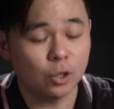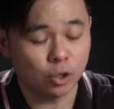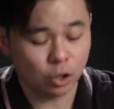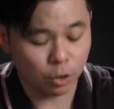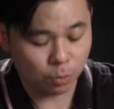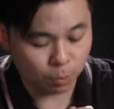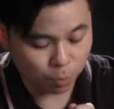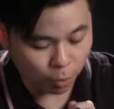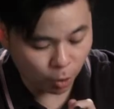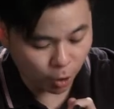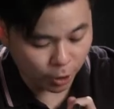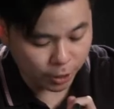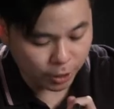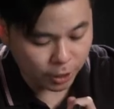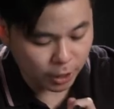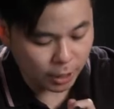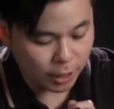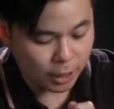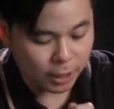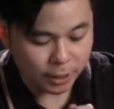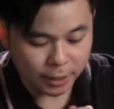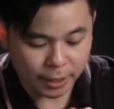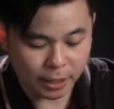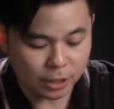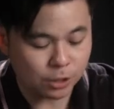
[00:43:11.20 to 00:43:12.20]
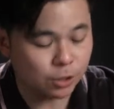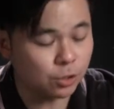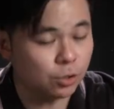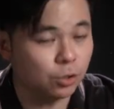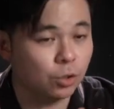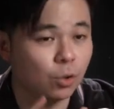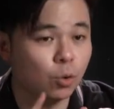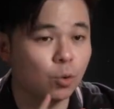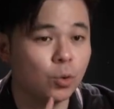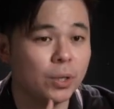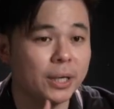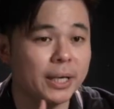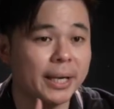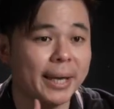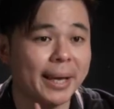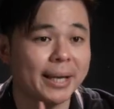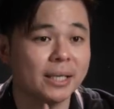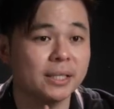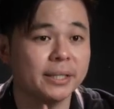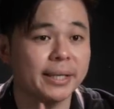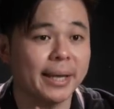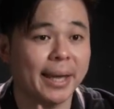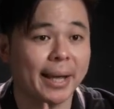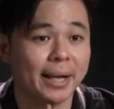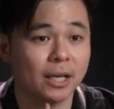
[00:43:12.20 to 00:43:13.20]
point, there's no gas
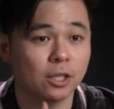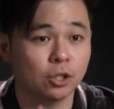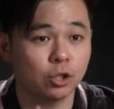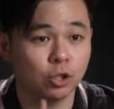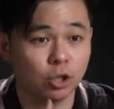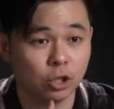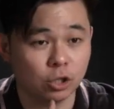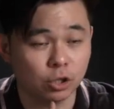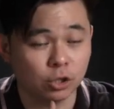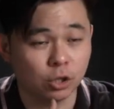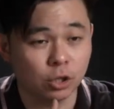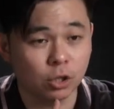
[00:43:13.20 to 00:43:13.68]
exchange.